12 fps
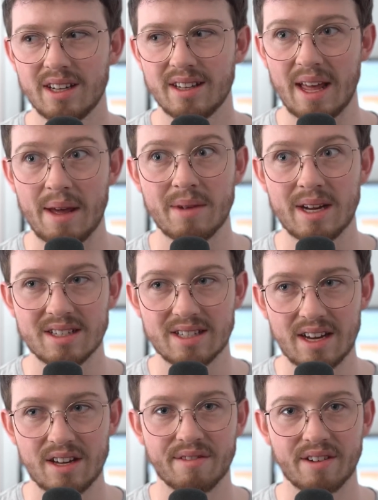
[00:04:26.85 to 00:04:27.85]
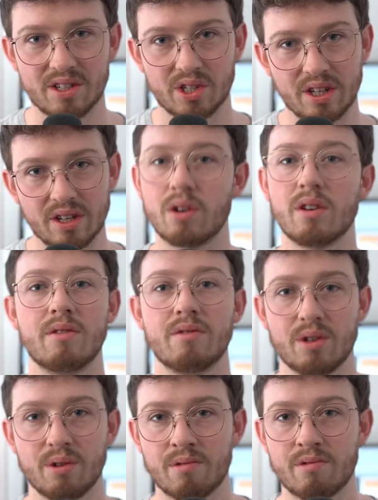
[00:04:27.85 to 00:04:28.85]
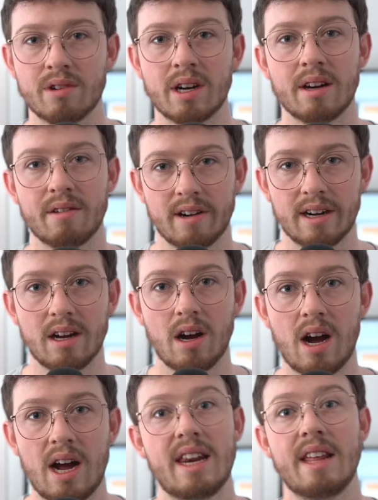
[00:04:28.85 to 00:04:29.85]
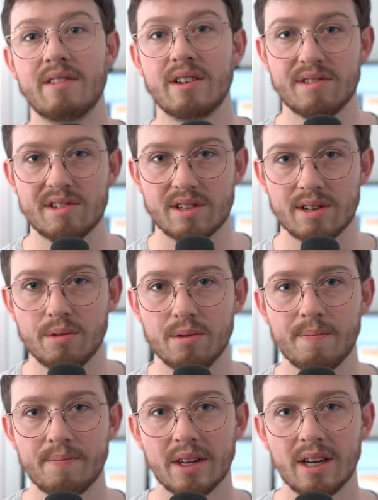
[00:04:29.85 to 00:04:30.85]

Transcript: that means that you've actually got onto a really, really high level of skill,